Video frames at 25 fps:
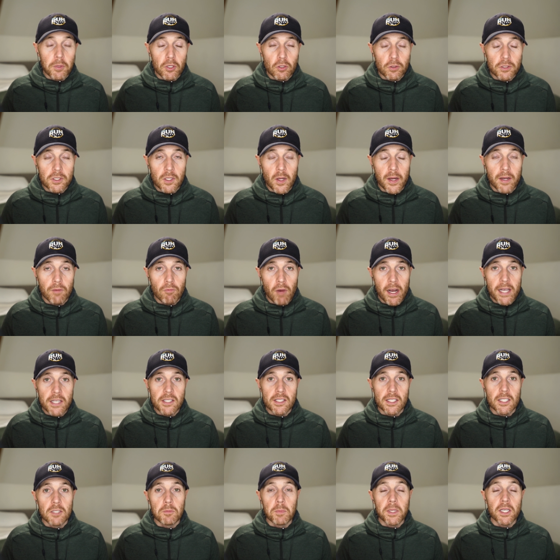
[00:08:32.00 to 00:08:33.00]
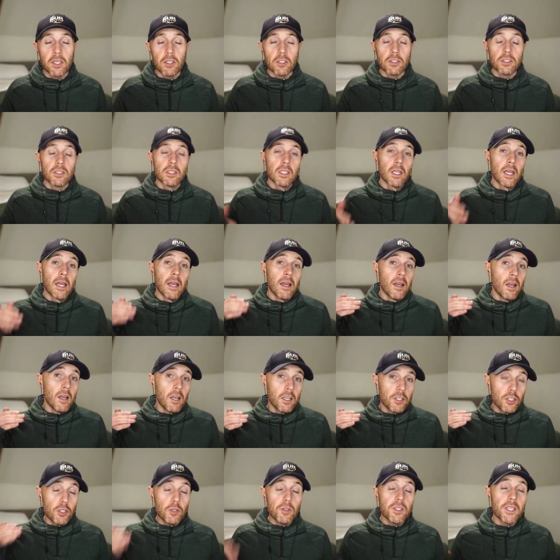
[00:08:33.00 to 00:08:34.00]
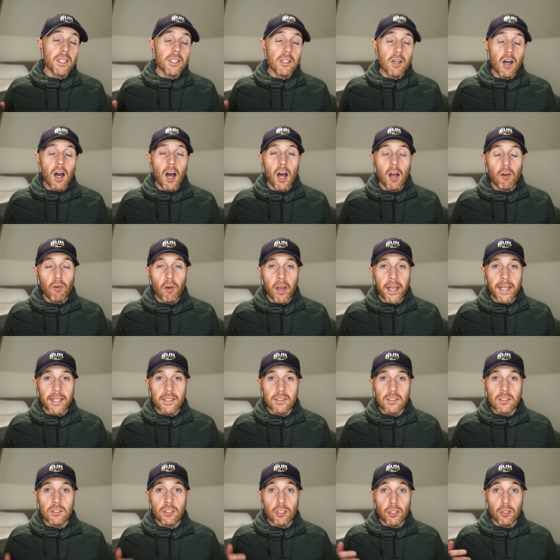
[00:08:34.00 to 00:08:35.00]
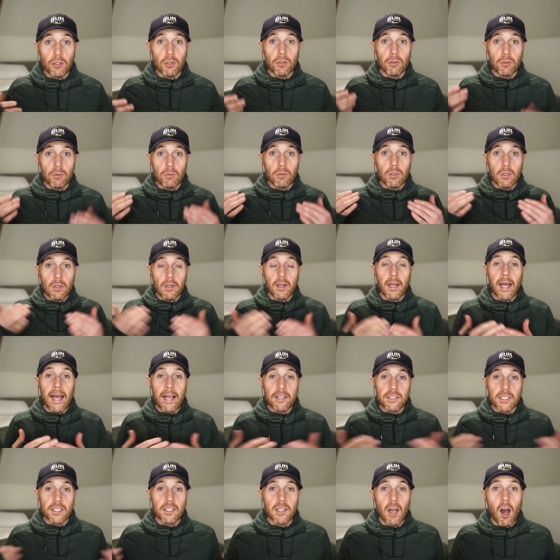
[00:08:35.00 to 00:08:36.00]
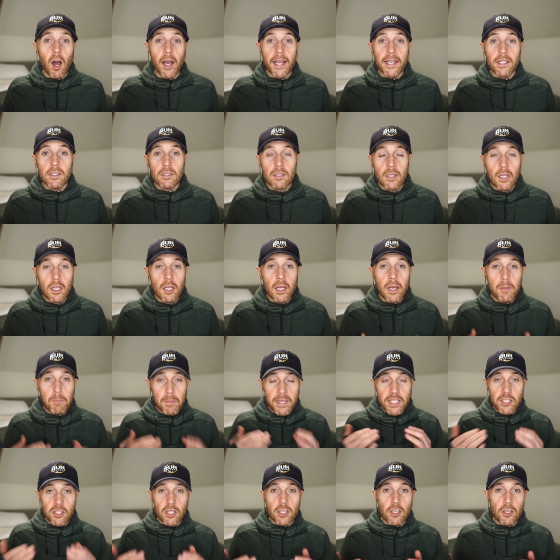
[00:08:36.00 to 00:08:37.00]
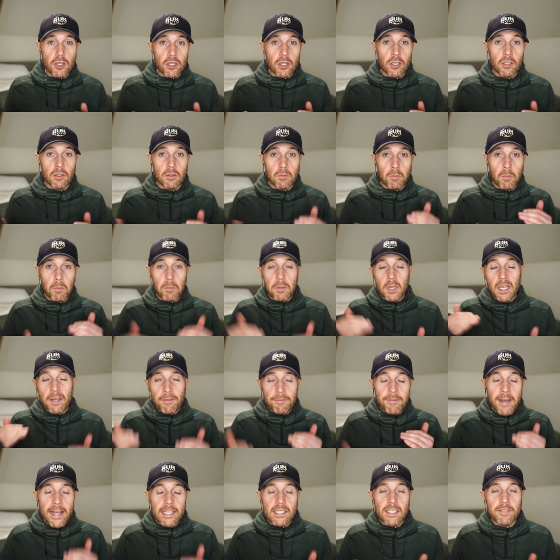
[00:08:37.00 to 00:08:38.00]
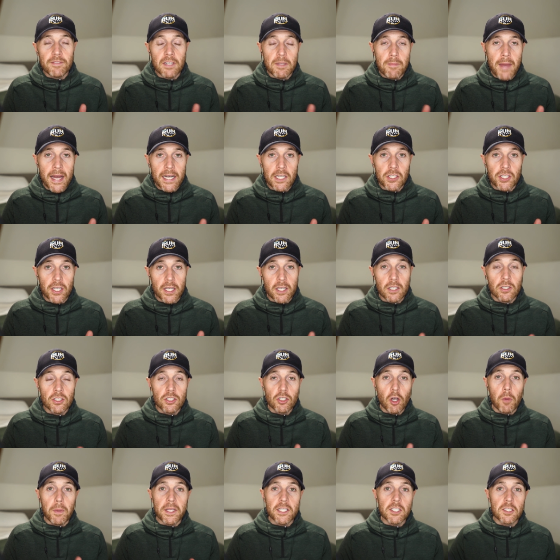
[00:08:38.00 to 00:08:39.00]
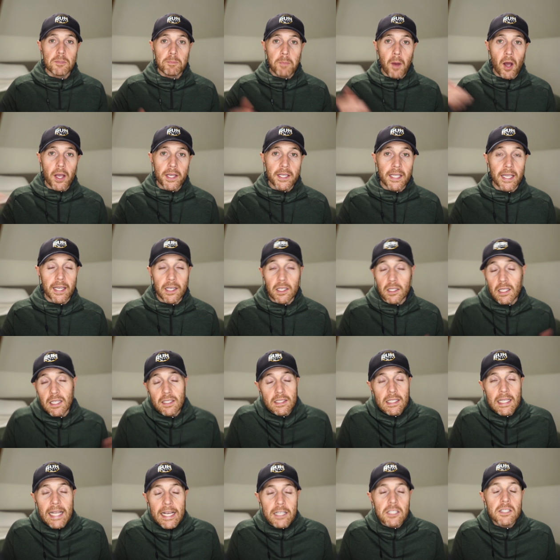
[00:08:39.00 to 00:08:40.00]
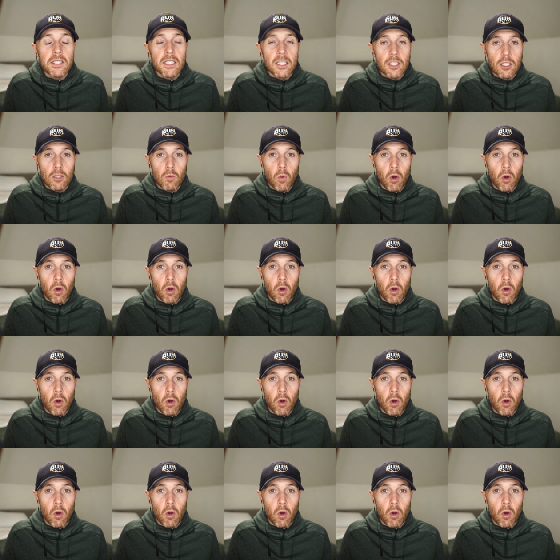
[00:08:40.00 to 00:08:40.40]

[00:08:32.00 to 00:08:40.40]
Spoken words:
but also in races, because using your heart rate as a guide means that you can effectively manage it and stop it spiking. The last thing you